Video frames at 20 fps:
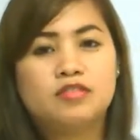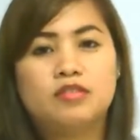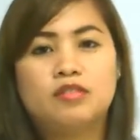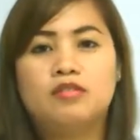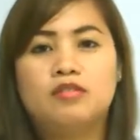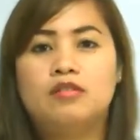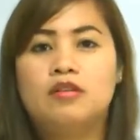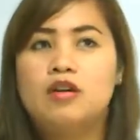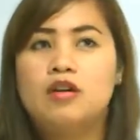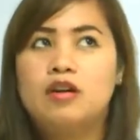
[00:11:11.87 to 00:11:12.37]

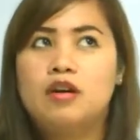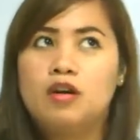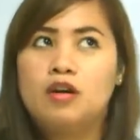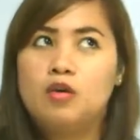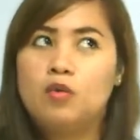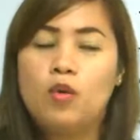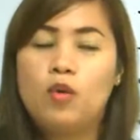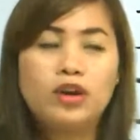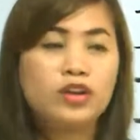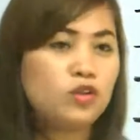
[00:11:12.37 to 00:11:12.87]
So
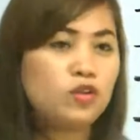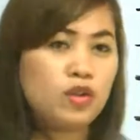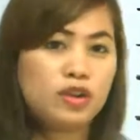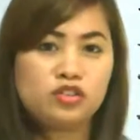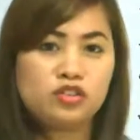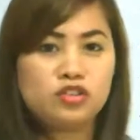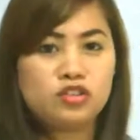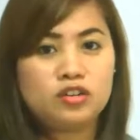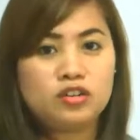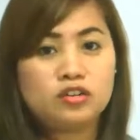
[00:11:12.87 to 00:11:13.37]
one
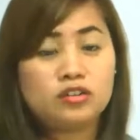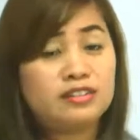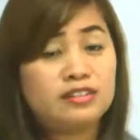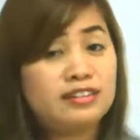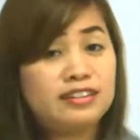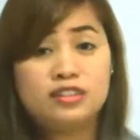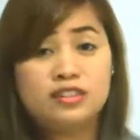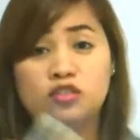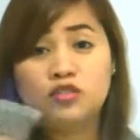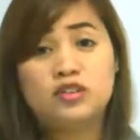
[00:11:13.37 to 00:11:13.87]
question
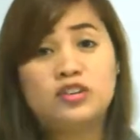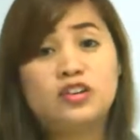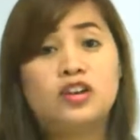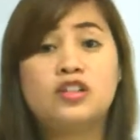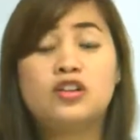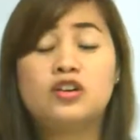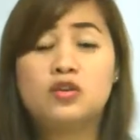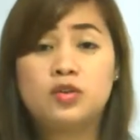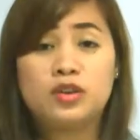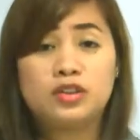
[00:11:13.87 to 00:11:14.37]
could lead to
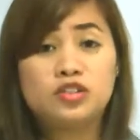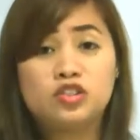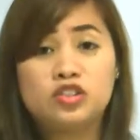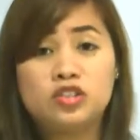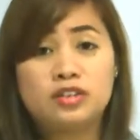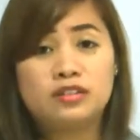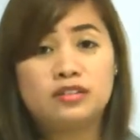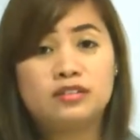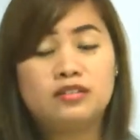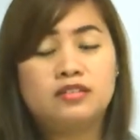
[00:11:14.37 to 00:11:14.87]
another
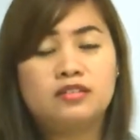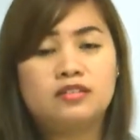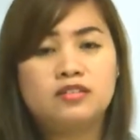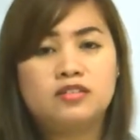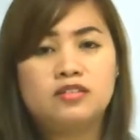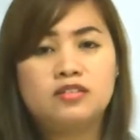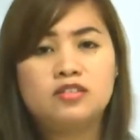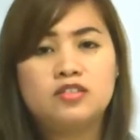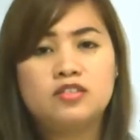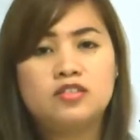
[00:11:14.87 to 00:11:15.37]
question.
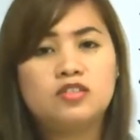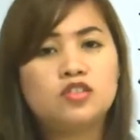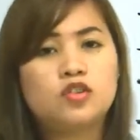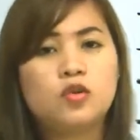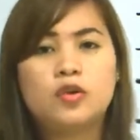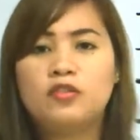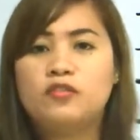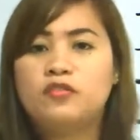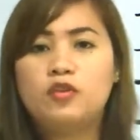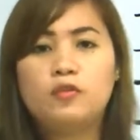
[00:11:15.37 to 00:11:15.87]

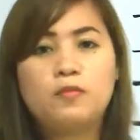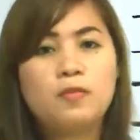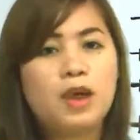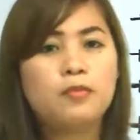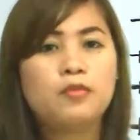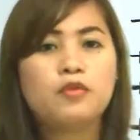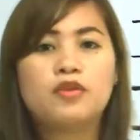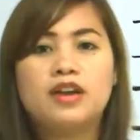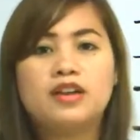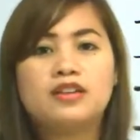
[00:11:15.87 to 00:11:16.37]
So if you
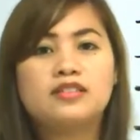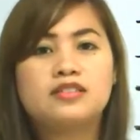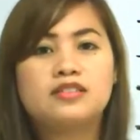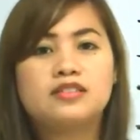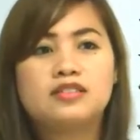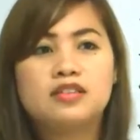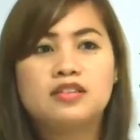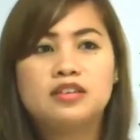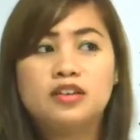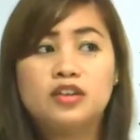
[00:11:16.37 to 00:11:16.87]

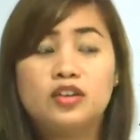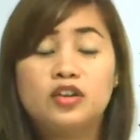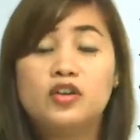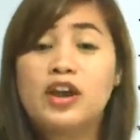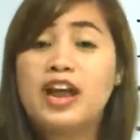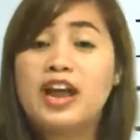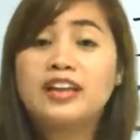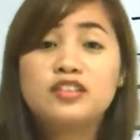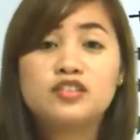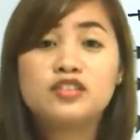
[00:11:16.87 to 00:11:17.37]
memorize
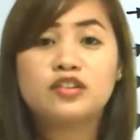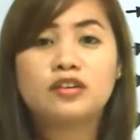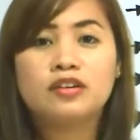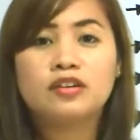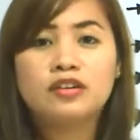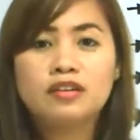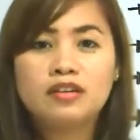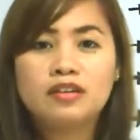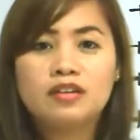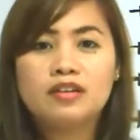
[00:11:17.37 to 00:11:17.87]
your
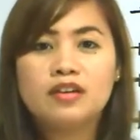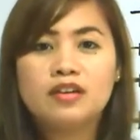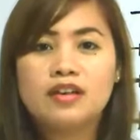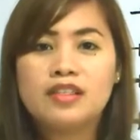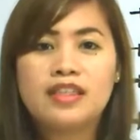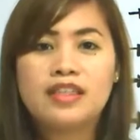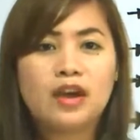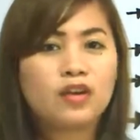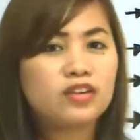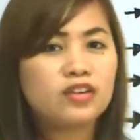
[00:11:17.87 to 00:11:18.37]
answer,
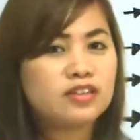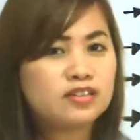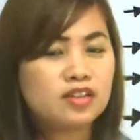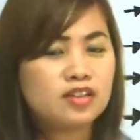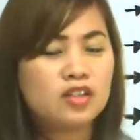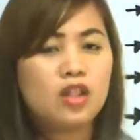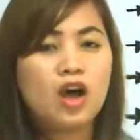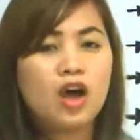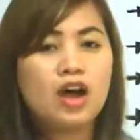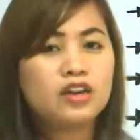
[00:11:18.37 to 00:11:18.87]
there is
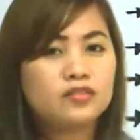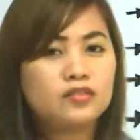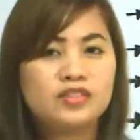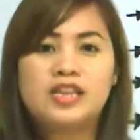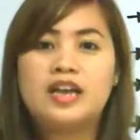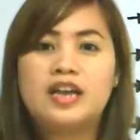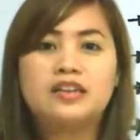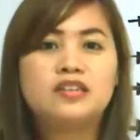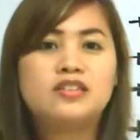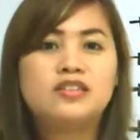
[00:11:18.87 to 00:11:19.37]
a lot
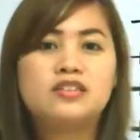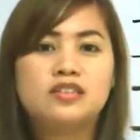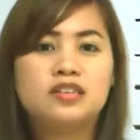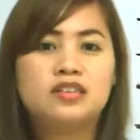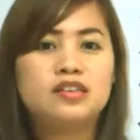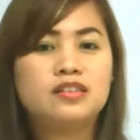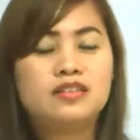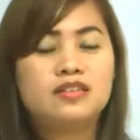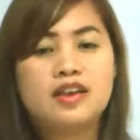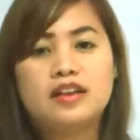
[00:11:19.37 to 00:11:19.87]
of
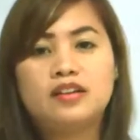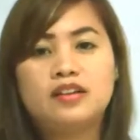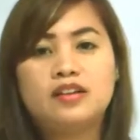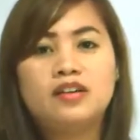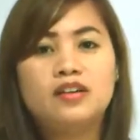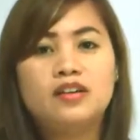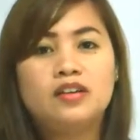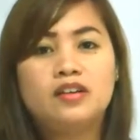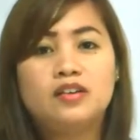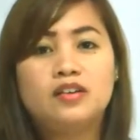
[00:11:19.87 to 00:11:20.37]
tendency
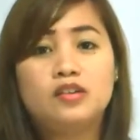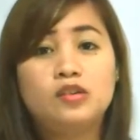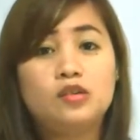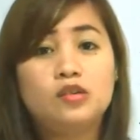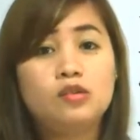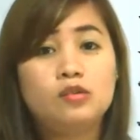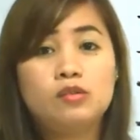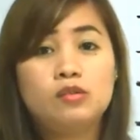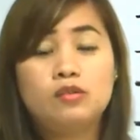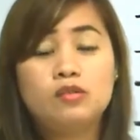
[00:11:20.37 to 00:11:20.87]
that
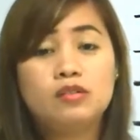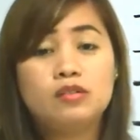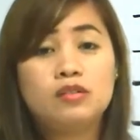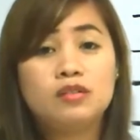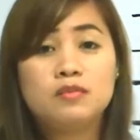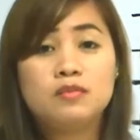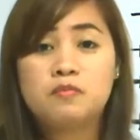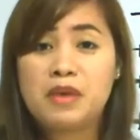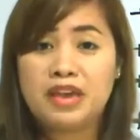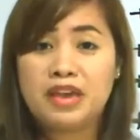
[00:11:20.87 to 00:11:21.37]
you
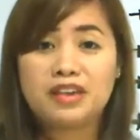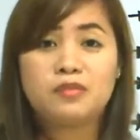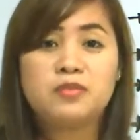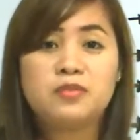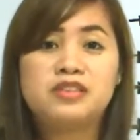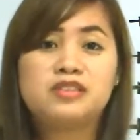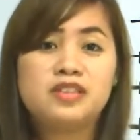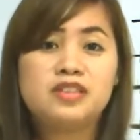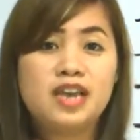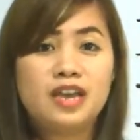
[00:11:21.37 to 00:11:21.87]
make a
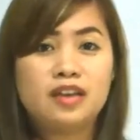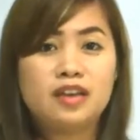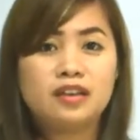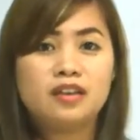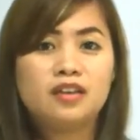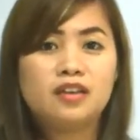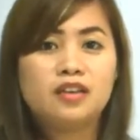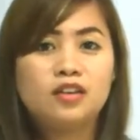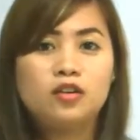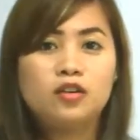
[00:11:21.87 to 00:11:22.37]

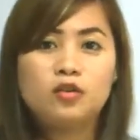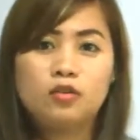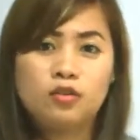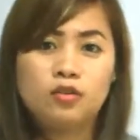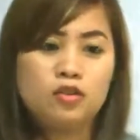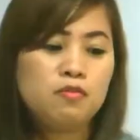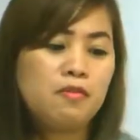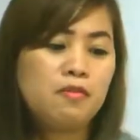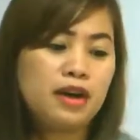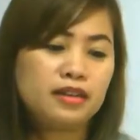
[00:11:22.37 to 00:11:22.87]
mistake,
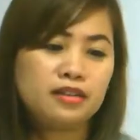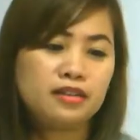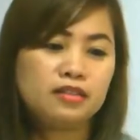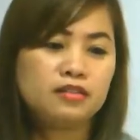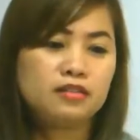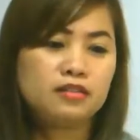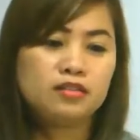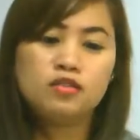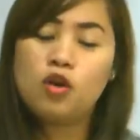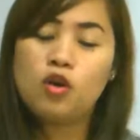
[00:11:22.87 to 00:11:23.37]
or you
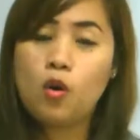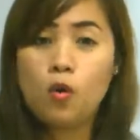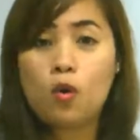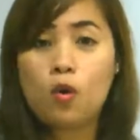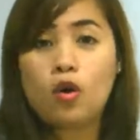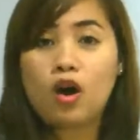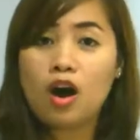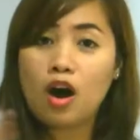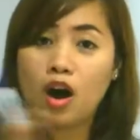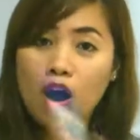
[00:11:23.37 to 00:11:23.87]
might
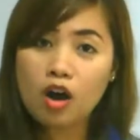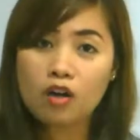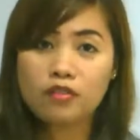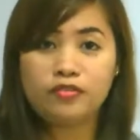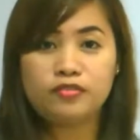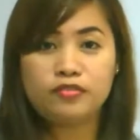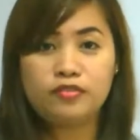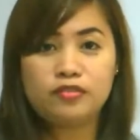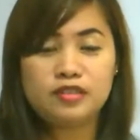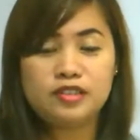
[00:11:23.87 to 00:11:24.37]
go
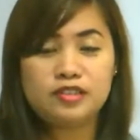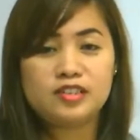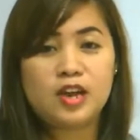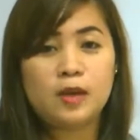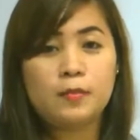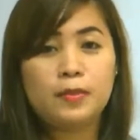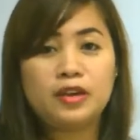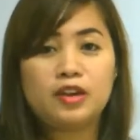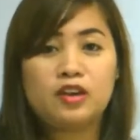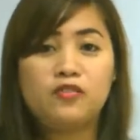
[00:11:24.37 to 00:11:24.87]
off the
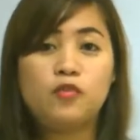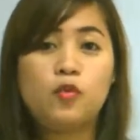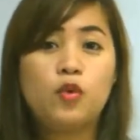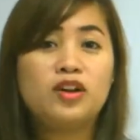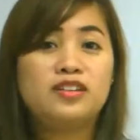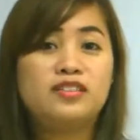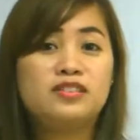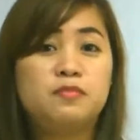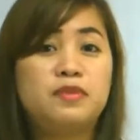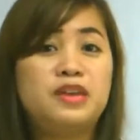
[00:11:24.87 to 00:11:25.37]
topic of
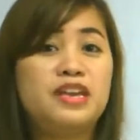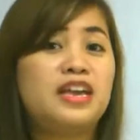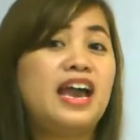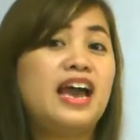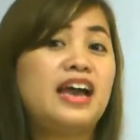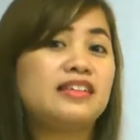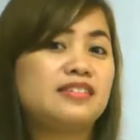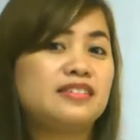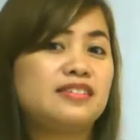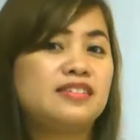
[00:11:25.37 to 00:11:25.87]
what is
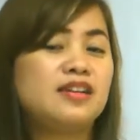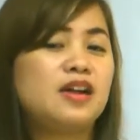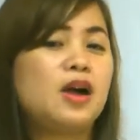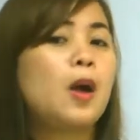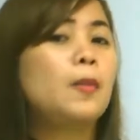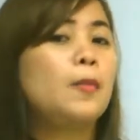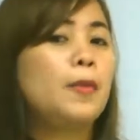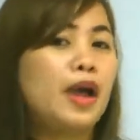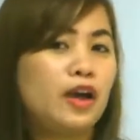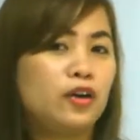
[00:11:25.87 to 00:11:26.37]
being asked
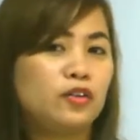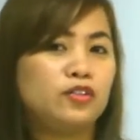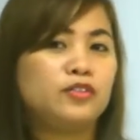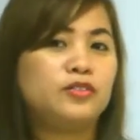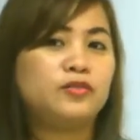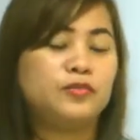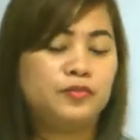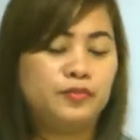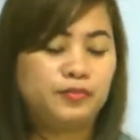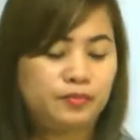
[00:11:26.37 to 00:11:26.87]
about.
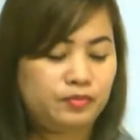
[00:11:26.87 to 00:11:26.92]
